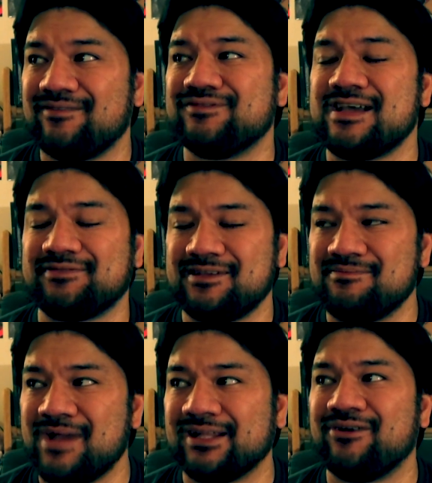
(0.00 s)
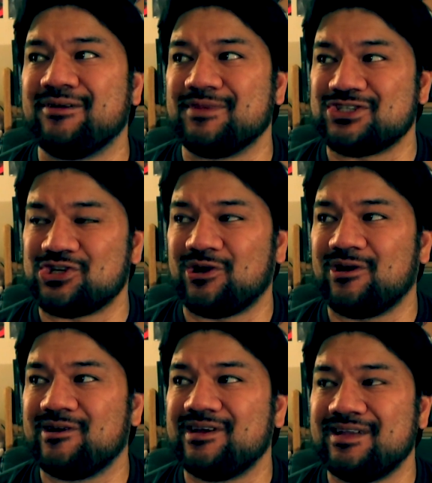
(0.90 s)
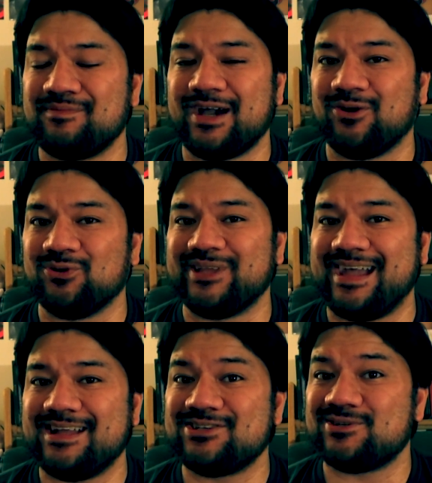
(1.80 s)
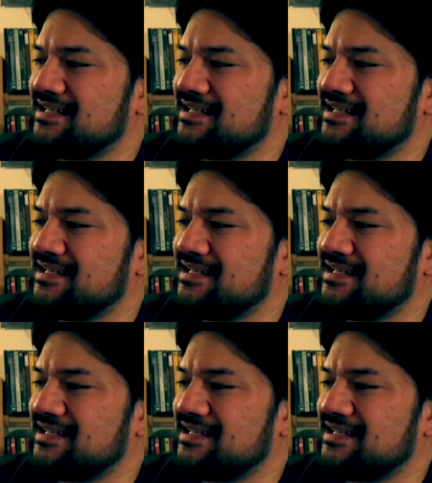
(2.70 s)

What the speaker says: I've definitely mellowed and matured in my old age.